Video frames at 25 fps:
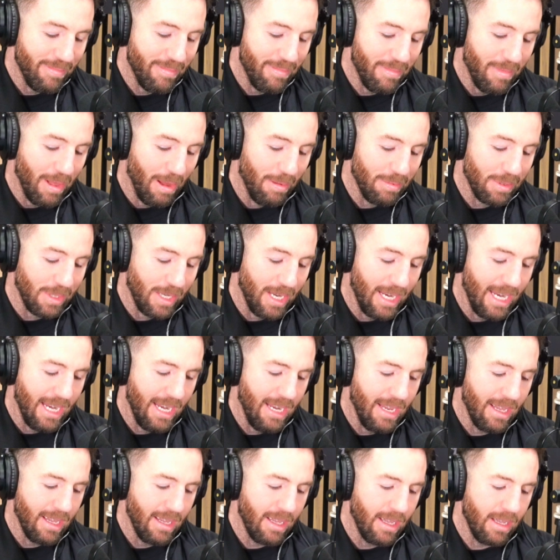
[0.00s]

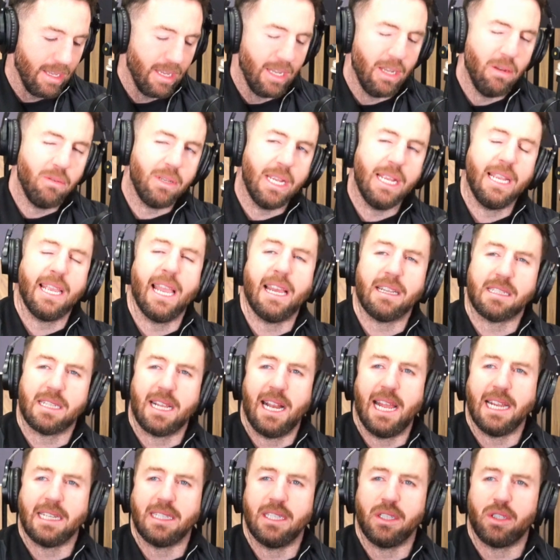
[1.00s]
Obviously, you didn't get
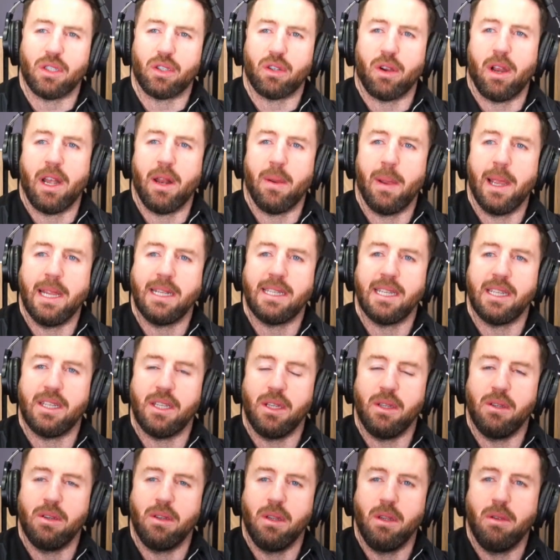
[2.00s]
selected straight away, did
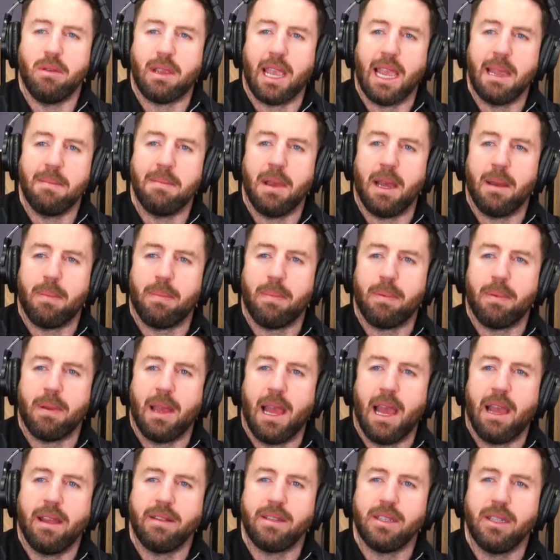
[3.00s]
you? You came up.
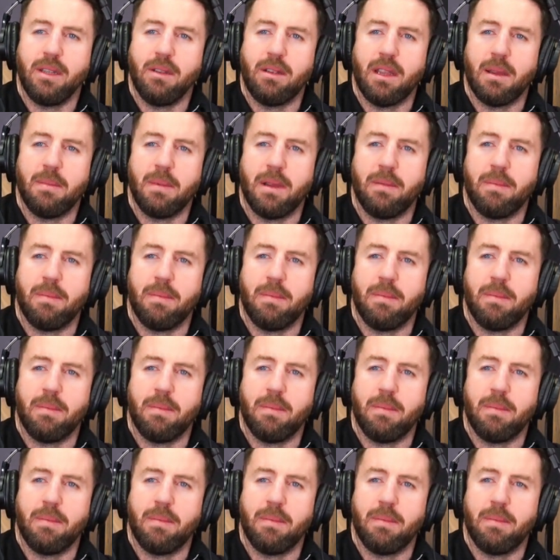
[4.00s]
Did you come up?